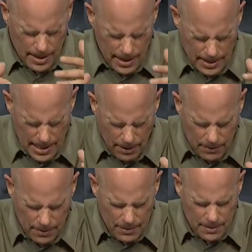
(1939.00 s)
And now
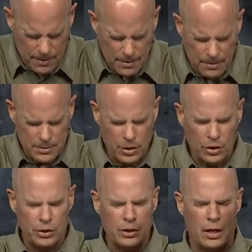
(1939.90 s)

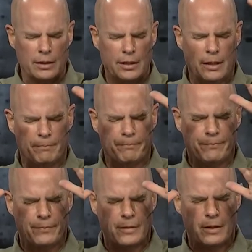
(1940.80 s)
turn your heart to Him.
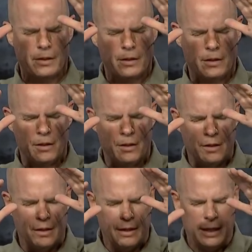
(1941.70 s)

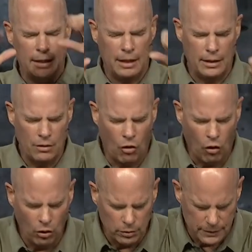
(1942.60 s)
And, and
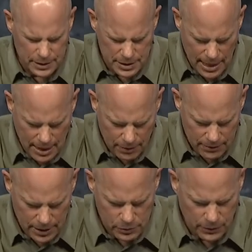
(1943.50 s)
all of us now,
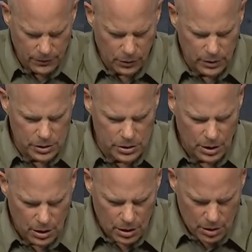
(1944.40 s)
as we focus
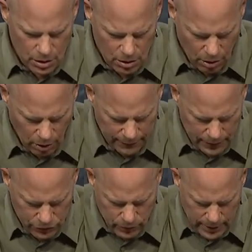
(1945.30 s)
on
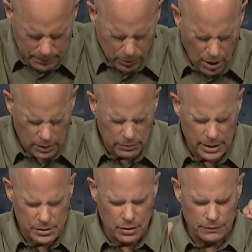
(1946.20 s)
this week,
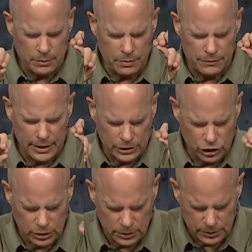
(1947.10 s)
progress over perfection,
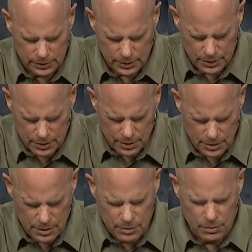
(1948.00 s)

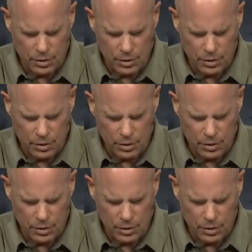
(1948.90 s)
we're going to